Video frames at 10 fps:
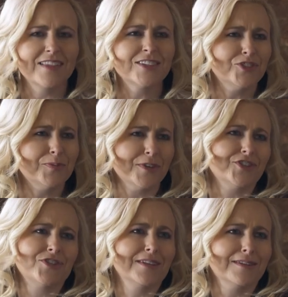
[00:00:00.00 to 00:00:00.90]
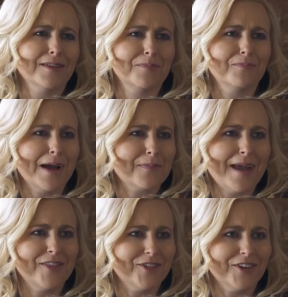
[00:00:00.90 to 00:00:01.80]
I think it's super interesting that like Black
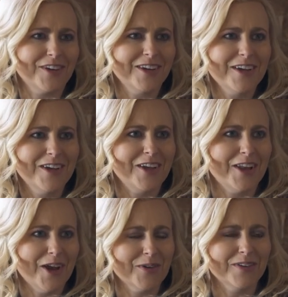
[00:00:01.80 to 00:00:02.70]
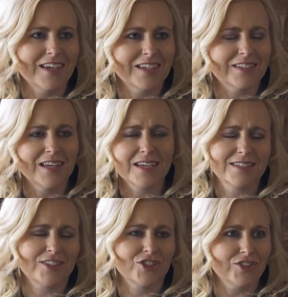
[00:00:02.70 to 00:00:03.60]
Panther, mm. you know, hmm. is
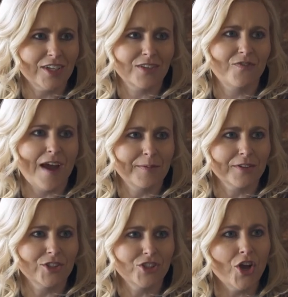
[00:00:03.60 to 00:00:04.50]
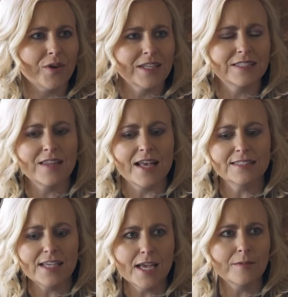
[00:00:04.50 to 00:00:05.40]
because it's such a fabulous show, and it's in that
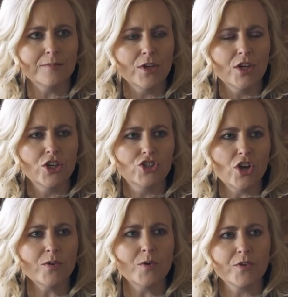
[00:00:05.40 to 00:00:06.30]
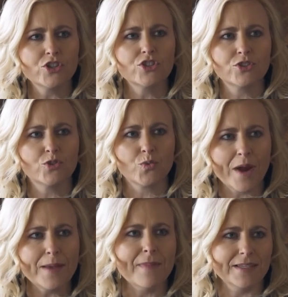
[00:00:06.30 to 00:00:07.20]
mm-hmm. same genre where there's just
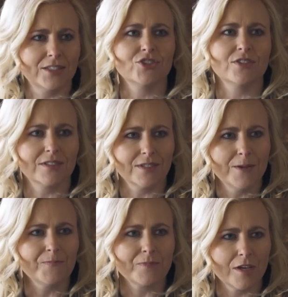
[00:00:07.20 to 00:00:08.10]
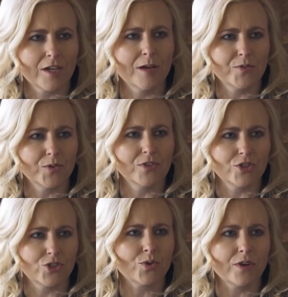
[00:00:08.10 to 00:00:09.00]
great messages that come through in the
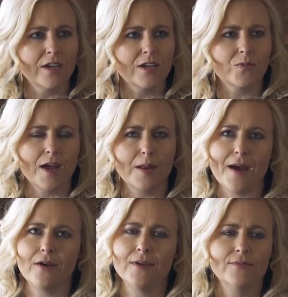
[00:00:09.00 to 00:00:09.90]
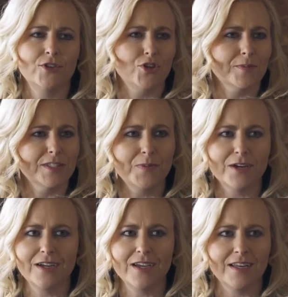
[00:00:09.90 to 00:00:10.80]
story, right, about the human
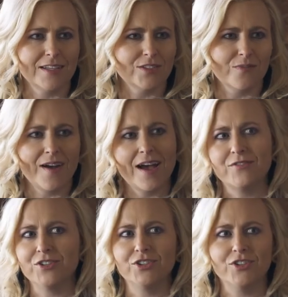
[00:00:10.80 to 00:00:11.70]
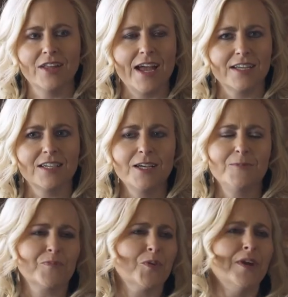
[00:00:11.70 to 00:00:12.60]
spirit and survival and
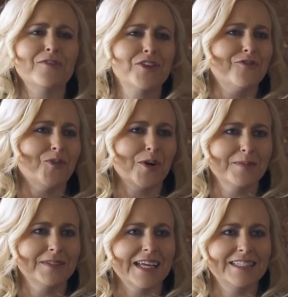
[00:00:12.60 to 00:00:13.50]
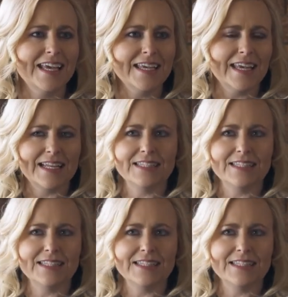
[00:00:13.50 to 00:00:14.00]
whatever the forms they take in.